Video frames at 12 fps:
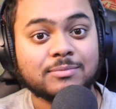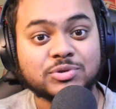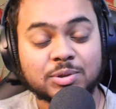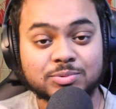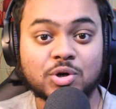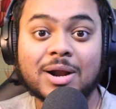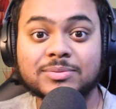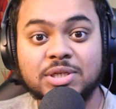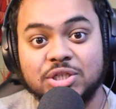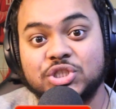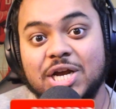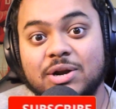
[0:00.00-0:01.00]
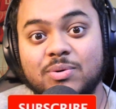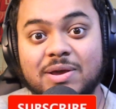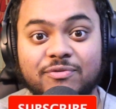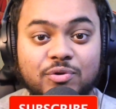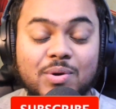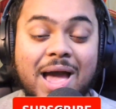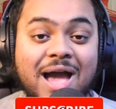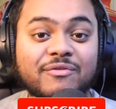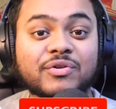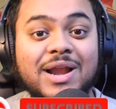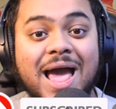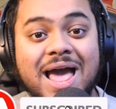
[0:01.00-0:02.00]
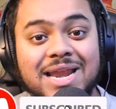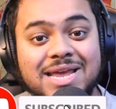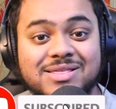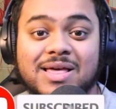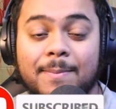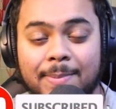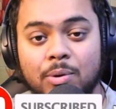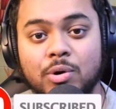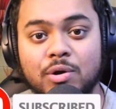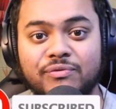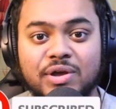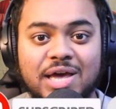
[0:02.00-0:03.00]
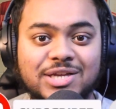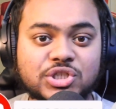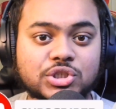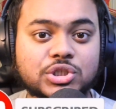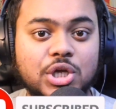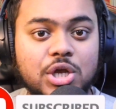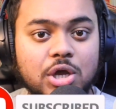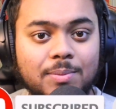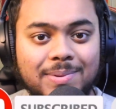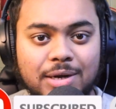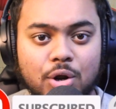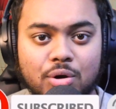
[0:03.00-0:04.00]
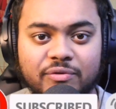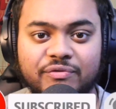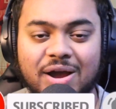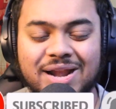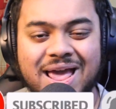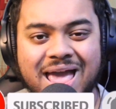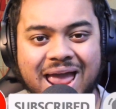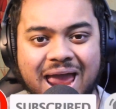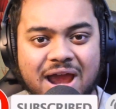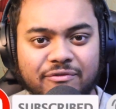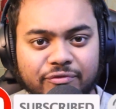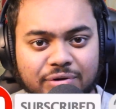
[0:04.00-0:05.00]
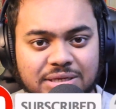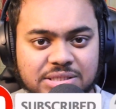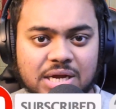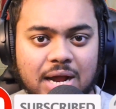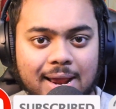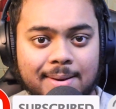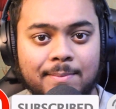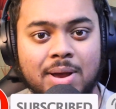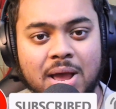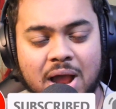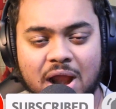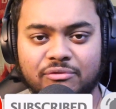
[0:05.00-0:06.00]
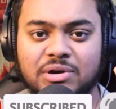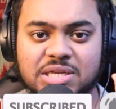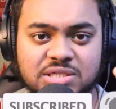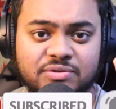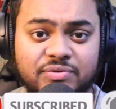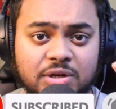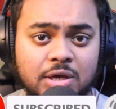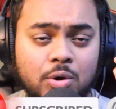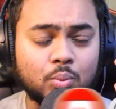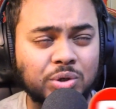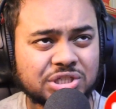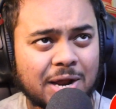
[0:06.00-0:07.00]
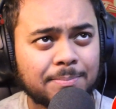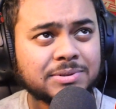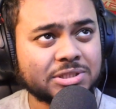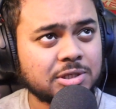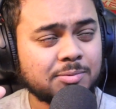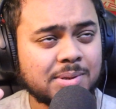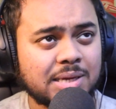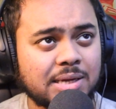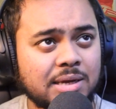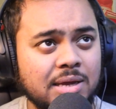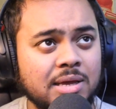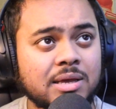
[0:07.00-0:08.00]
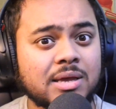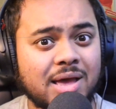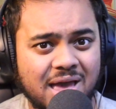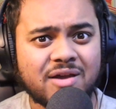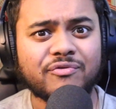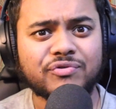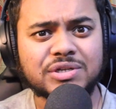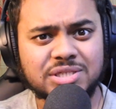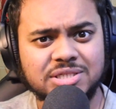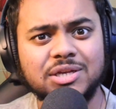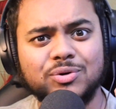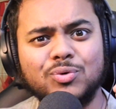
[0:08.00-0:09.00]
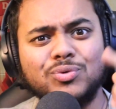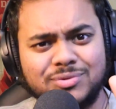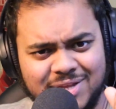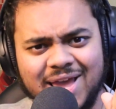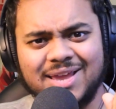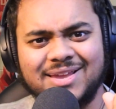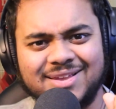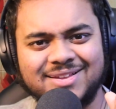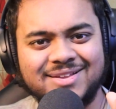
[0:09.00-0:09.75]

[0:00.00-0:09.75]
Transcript: Subscribe to the channel if you haven't, and hit that bell notification so you can be notified every time I release a video, which happens to be every single day.